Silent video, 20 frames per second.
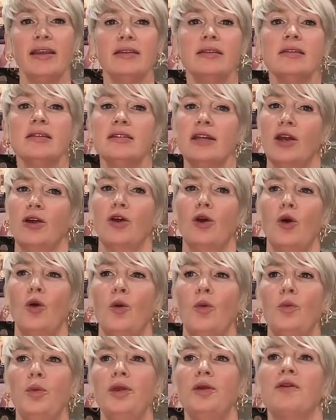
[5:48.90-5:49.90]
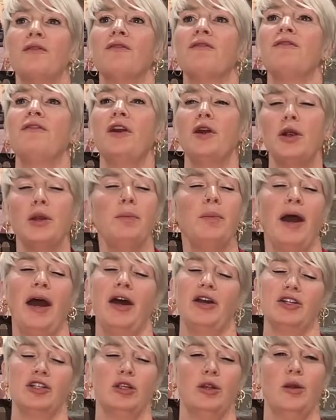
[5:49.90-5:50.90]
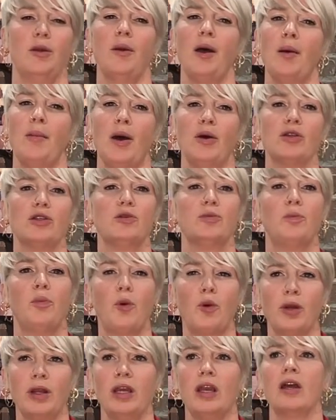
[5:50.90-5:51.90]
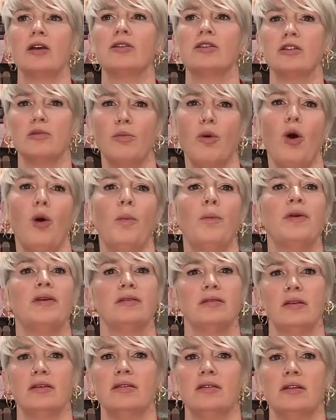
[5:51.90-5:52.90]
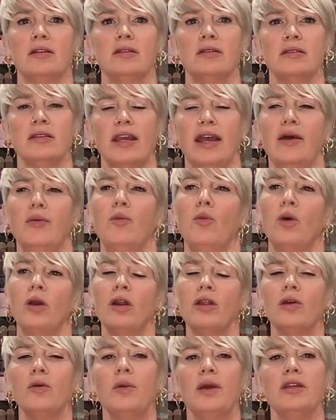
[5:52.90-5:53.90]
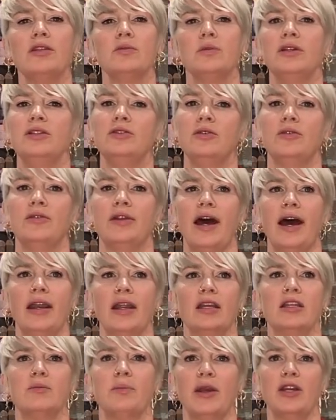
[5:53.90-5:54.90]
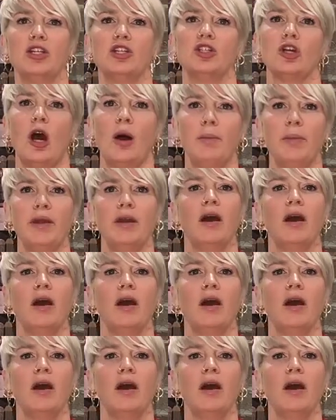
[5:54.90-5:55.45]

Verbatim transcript: Sottero, we are very passionate about supporting small businesses. And one of the ways we do that is by shopping